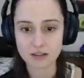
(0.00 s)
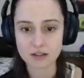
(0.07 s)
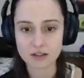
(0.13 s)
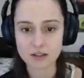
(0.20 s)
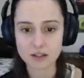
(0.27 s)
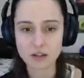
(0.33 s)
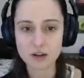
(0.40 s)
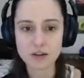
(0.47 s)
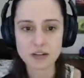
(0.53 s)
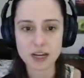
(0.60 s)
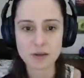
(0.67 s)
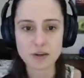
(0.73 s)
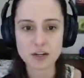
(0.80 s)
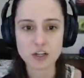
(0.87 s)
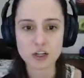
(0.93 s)
Zero
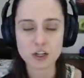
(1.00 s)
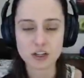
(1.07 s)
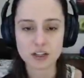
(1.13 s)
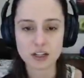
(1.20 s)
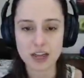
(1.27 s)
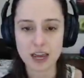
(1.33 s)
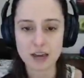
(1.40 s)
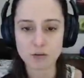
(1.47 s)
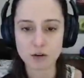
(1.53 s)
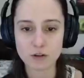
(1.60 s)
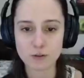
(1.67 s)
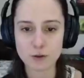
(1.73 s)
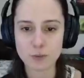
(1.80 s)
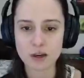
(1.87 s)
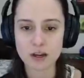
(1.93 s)
damage. Okay, what if
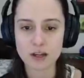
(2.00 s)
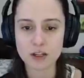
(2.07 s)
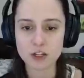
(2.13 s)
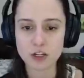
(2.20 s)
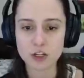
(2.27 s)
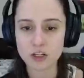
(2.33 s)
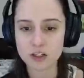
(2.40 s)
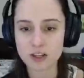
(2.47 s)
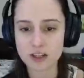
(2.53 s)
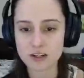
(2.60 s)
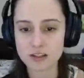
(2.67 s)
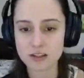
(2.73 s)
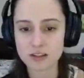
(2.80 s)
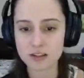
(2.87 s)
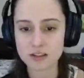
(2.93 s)
I punch
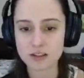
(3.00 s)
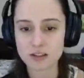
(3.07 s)
this?